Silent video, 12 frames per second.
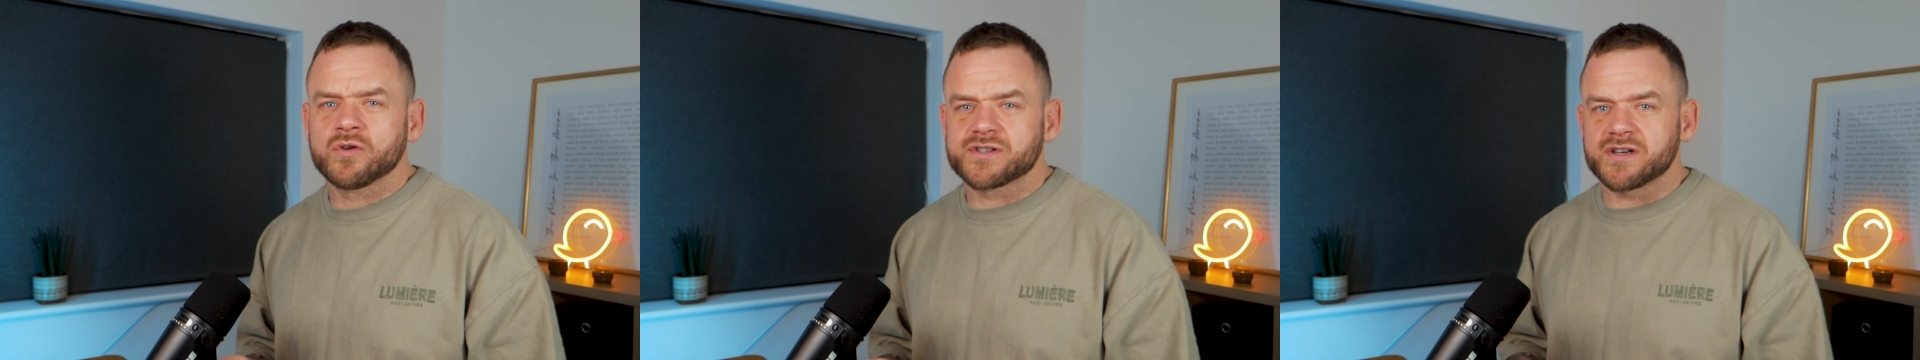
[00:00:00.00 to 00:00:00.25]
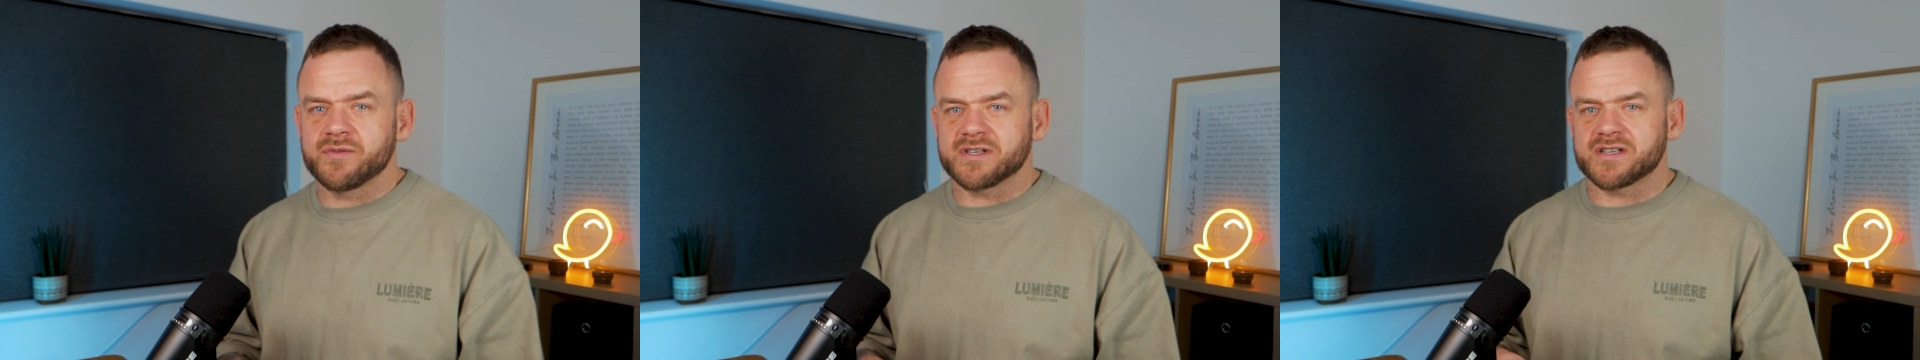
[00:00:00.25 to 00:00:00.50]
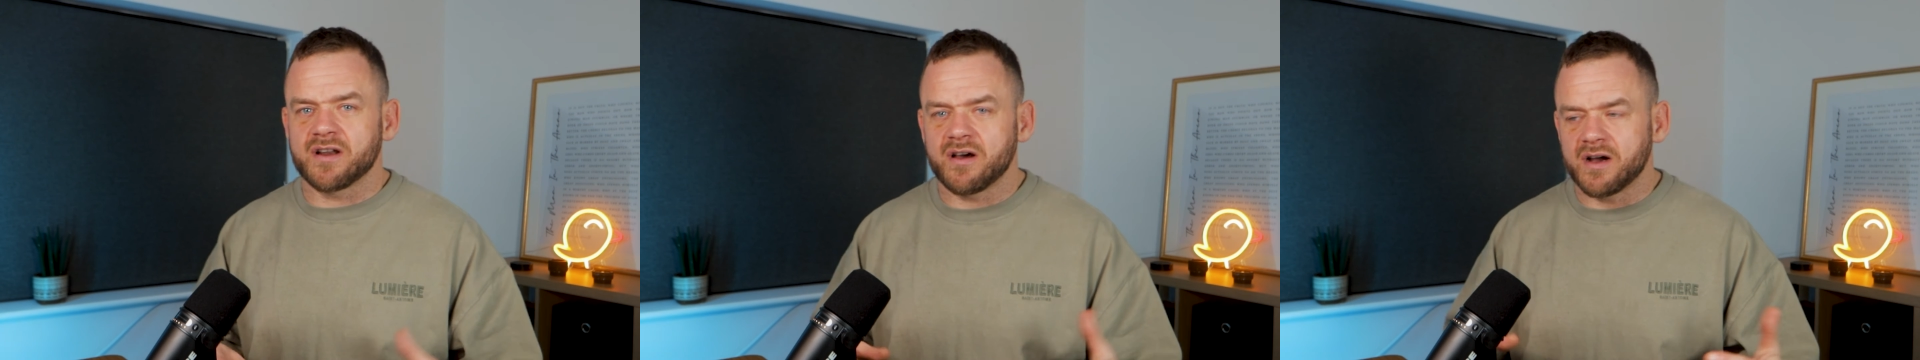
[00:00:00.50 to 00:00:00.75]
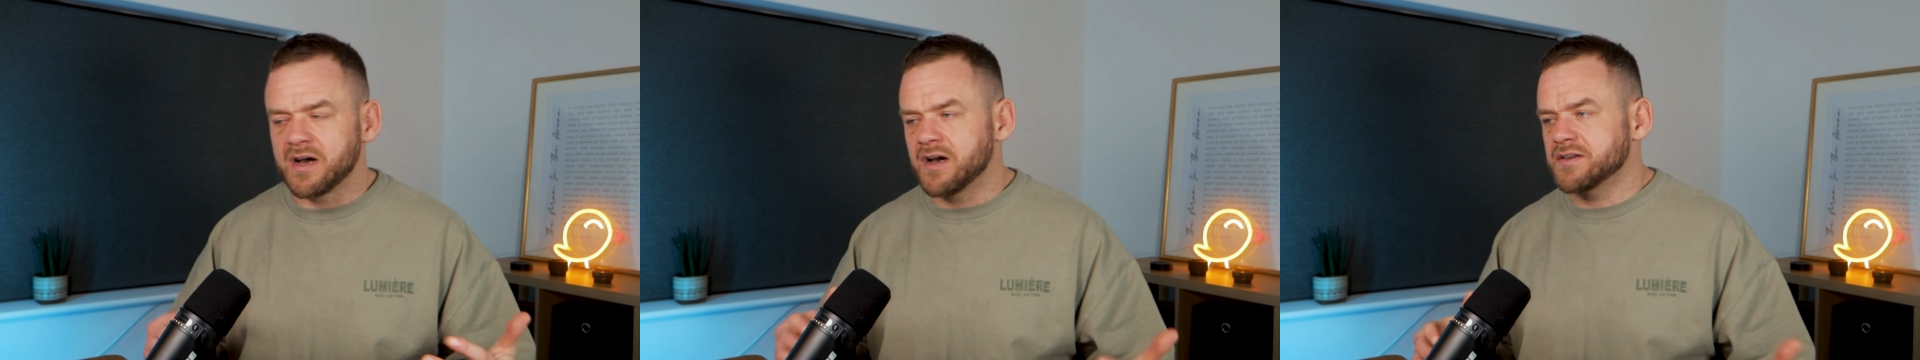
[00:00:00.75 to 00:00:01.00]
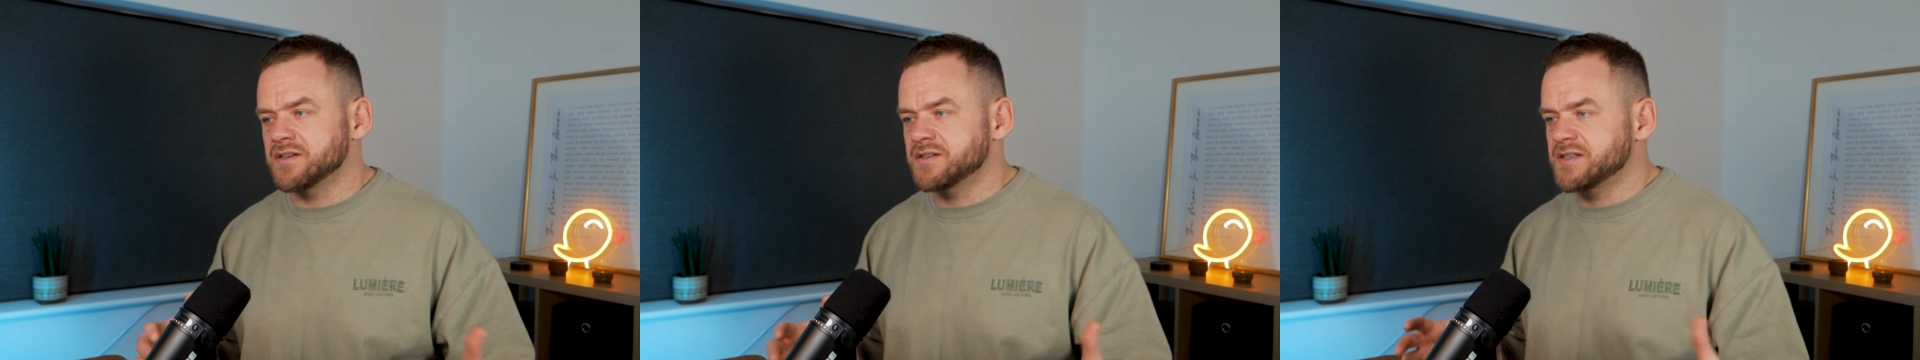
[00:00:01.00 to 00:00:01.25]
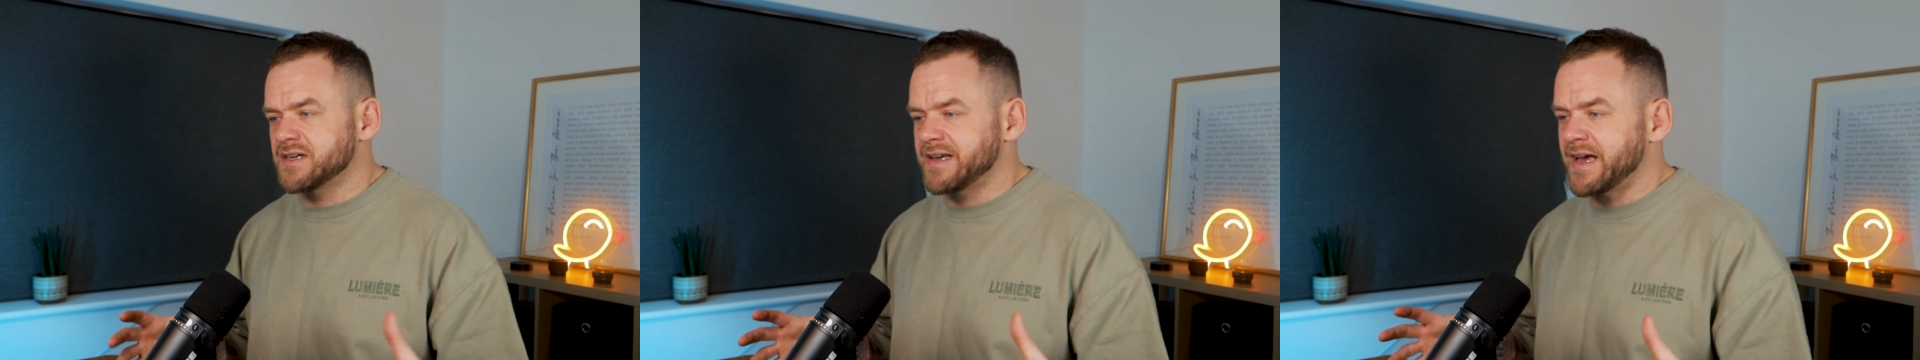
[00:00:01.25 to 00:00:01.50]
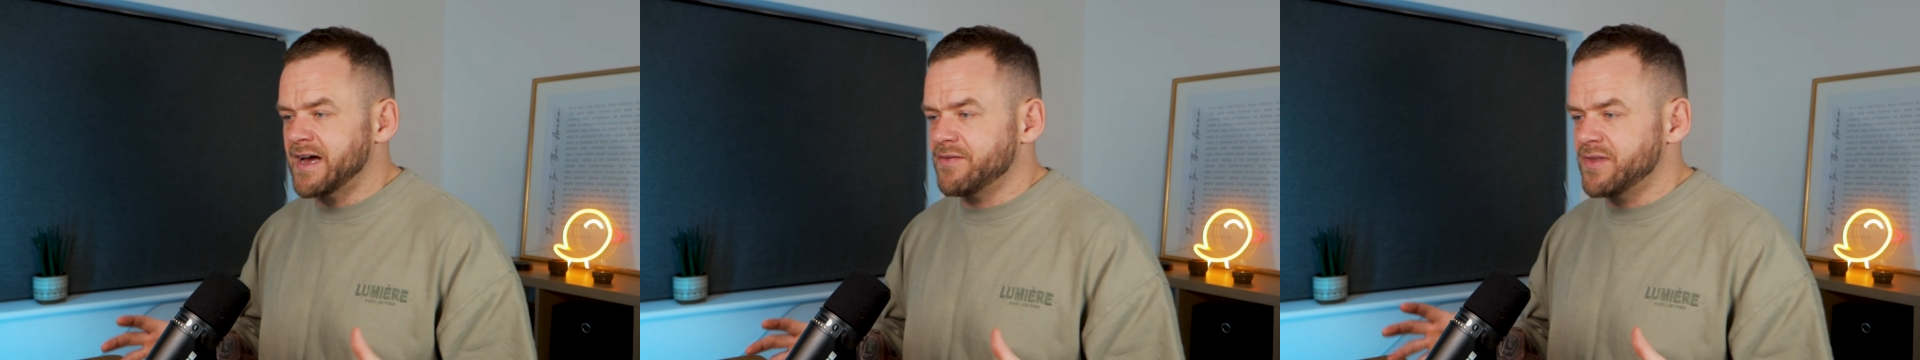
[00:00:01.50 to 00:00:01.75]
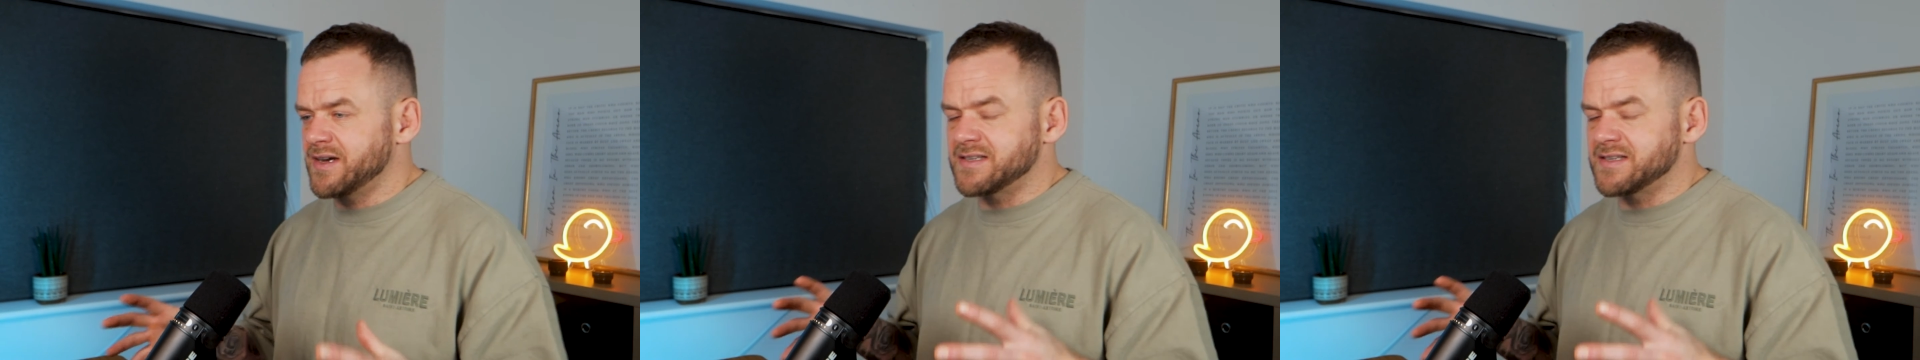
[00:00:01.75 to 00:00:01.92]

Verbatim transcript: Also, it's a lot harder to get the